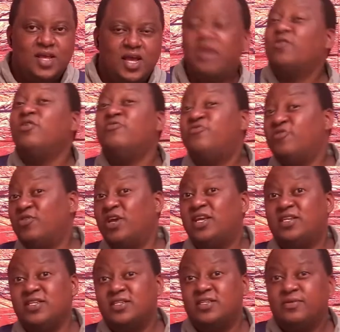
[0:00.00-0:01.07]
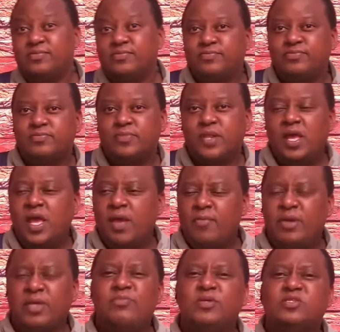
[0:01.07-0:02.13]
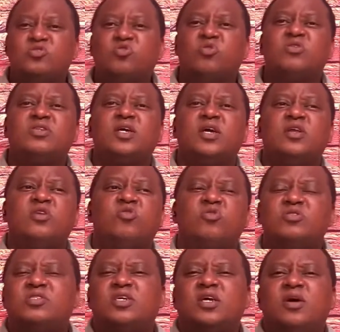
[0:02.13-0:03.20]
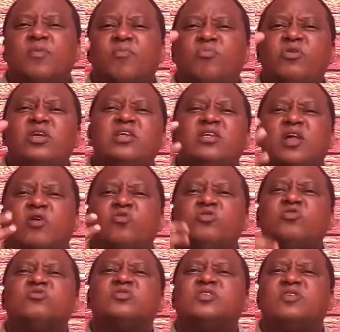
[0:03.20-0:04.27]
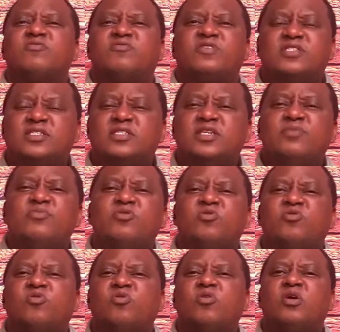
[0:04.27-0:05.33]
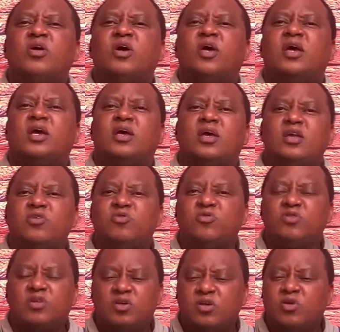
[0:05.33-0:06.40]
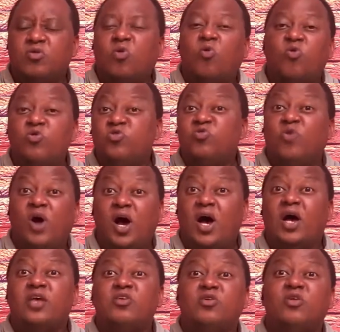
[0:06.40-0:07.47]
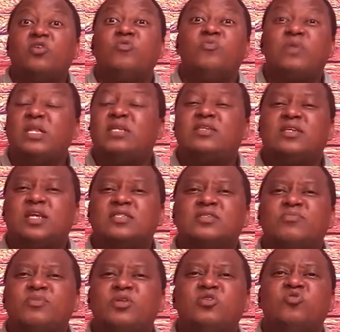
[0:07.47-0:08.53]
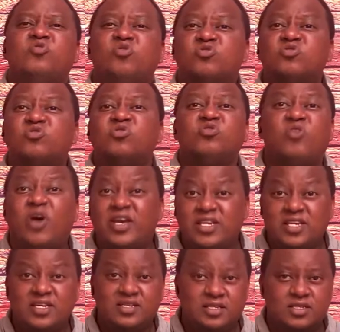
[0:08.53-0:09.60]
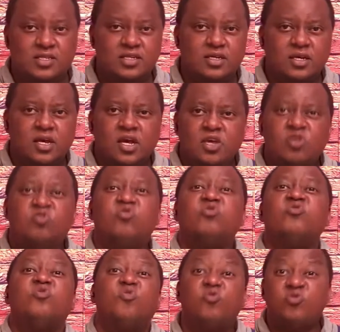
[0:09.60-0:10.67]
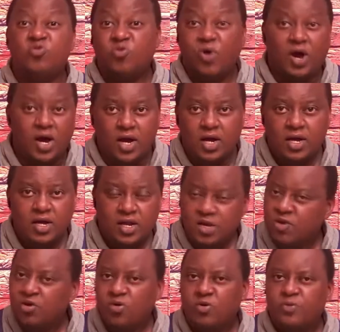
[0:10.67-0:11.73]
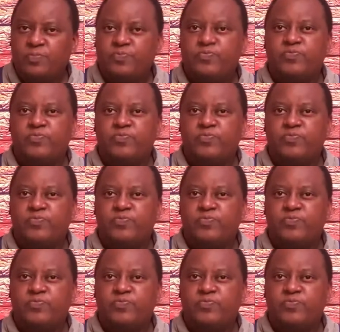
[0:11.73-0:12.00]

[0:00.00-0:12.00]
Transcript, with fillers: I know if you get it. But it means don't don't bring down your self-esteem, your your who you are. Humility doesn't mean you don't know your identity. You don't know who you are. No.